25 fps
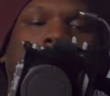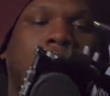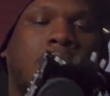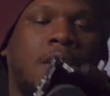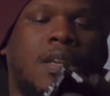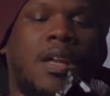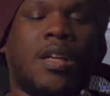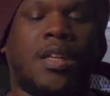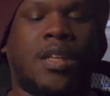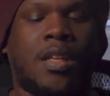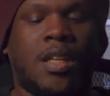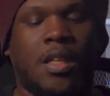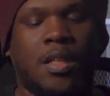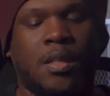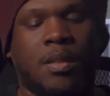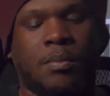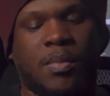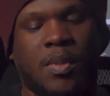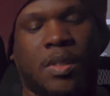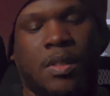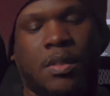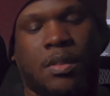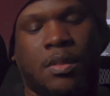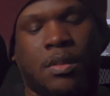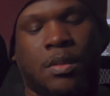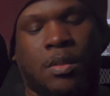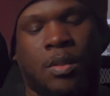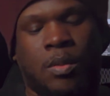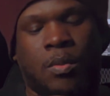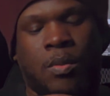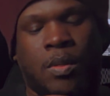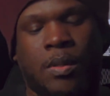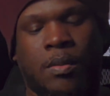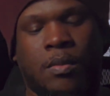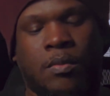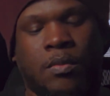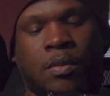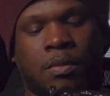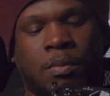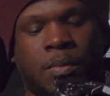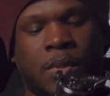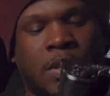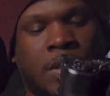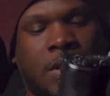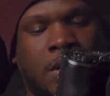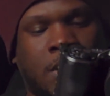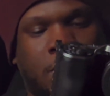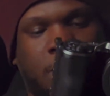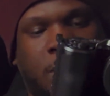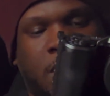and I keep a quick
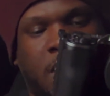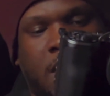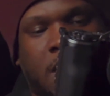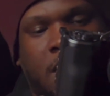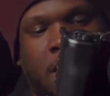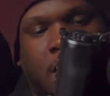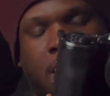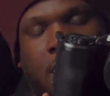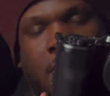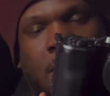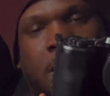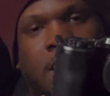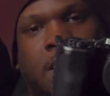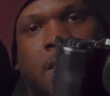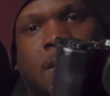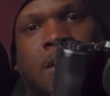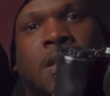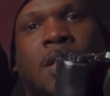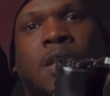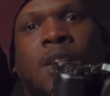release plate here